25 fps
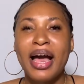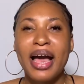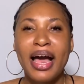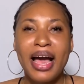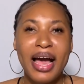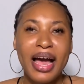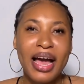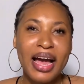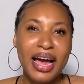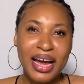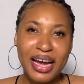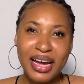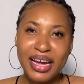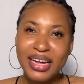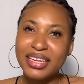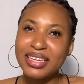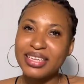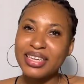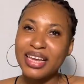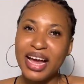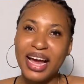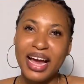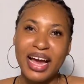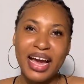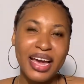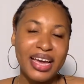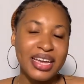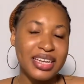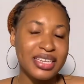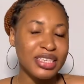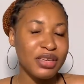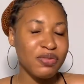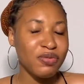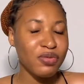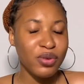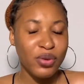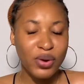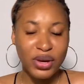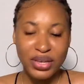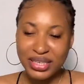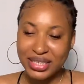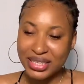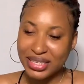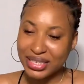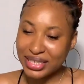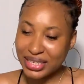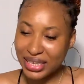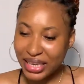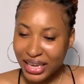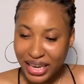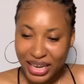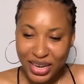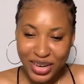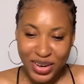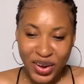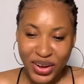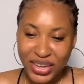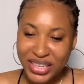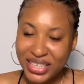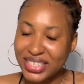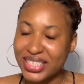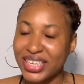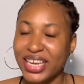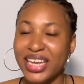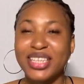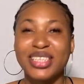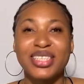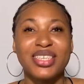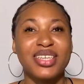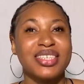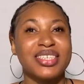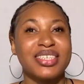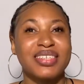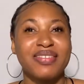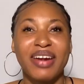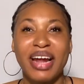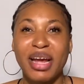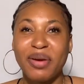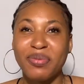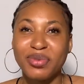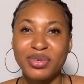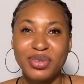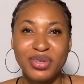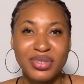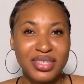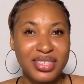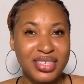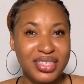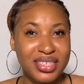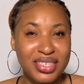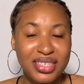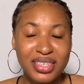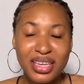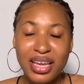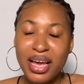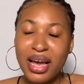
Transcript: and guys if you are still not yet subscribed to this